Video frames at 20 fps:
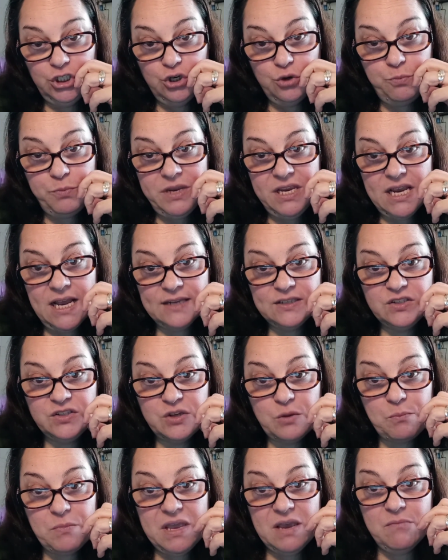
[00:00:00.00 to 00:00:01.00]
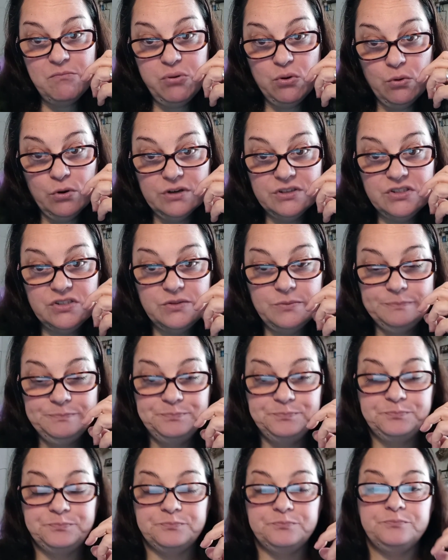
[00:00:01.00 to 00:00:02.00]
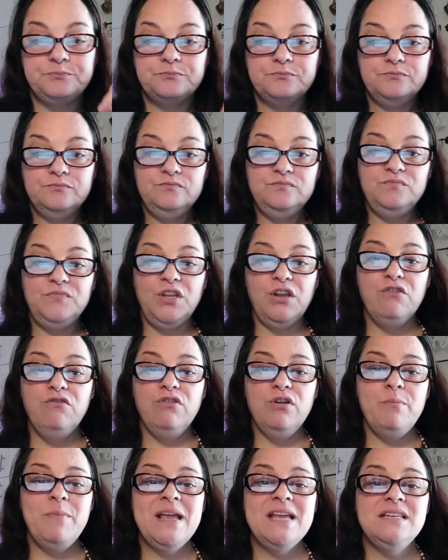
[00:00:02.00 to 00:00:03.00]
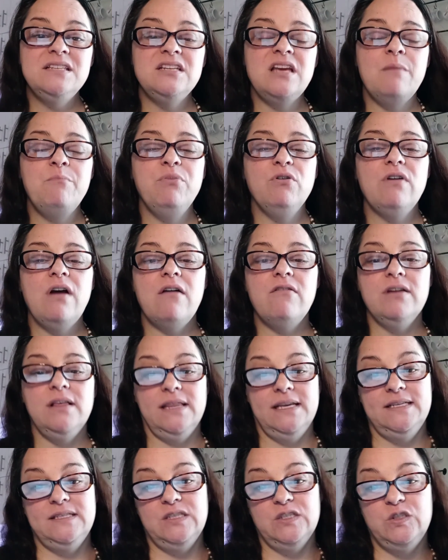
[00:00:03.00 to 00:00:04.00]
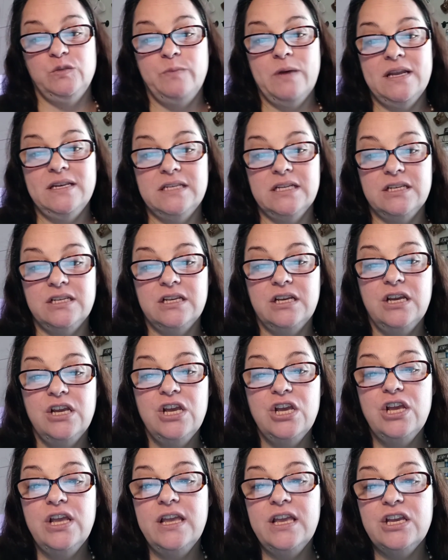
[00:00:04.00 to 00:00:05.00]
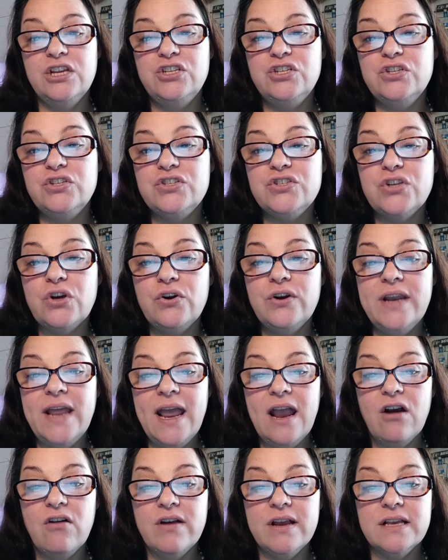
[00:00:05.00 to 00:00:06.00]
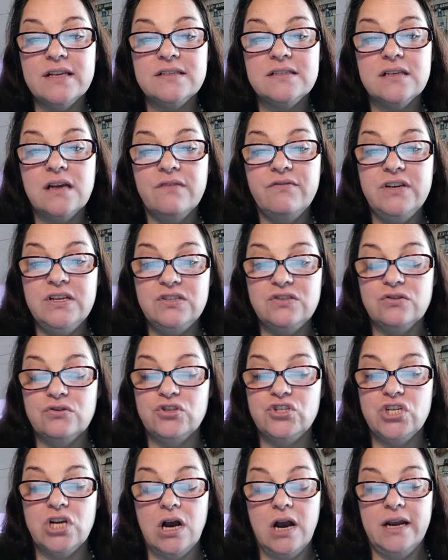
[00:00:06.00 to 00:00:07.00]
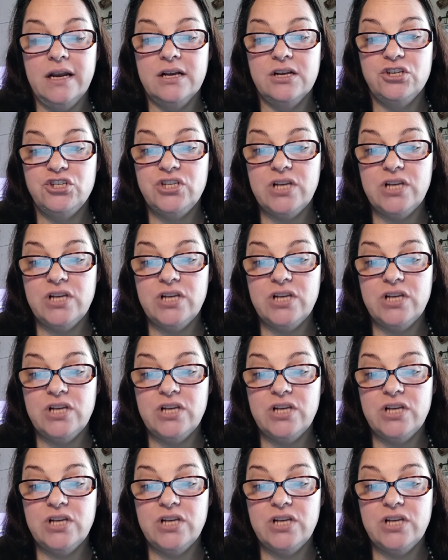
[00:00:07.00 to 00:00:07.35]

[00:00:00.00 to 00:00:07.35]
UPS imports remain temporarily suspended into certain areas of eastern China.